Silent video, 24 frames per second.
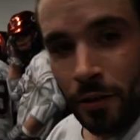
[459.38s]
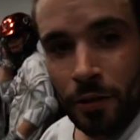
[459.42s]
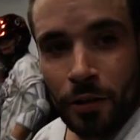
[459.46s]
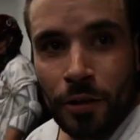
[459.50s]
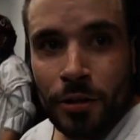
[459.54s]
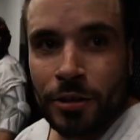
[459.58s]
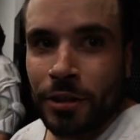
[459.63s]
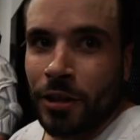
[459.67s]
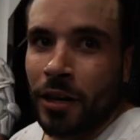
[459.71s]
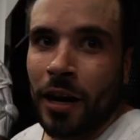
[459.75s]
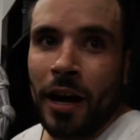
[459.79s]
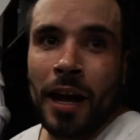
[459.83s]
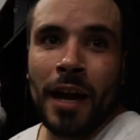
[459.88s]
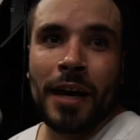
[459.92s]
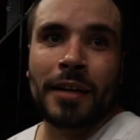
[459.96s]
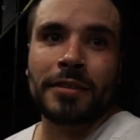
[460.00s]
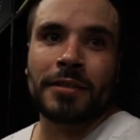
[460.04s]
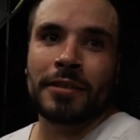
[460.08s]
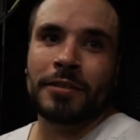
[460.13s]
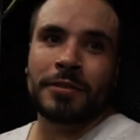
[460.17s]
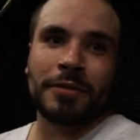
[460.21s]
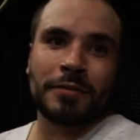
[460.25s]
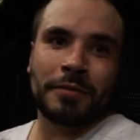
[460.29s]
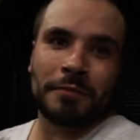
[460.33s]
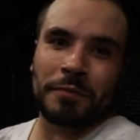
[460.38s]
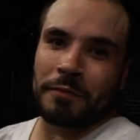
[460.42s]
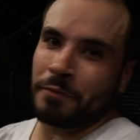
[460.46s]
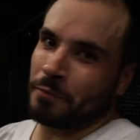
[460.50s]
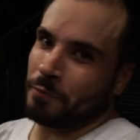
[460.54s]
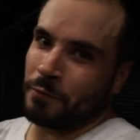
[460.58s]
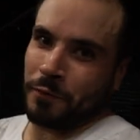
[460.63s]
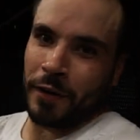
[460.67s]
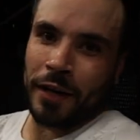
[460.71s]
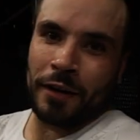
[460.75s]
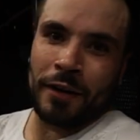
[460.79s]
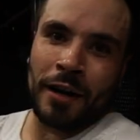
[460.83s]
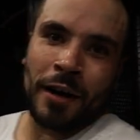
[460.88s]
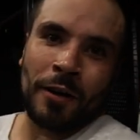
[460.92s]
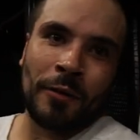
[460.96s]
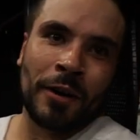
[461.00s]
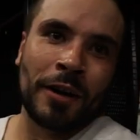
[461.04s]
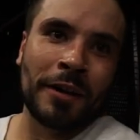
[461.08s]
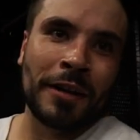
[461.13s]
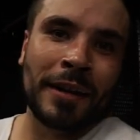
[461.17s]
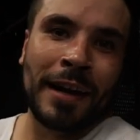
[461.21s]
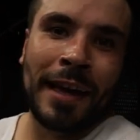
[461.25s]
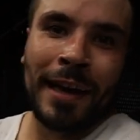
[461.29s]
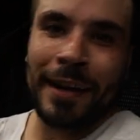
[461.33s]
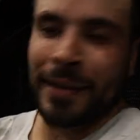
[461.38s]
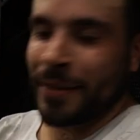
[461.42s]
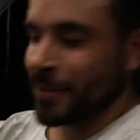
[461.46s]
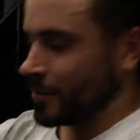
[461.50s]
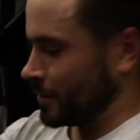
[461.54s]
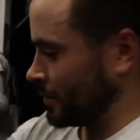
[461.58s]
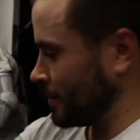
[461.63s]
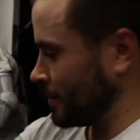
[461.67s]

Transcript: Close your eyes and figure out where the net is.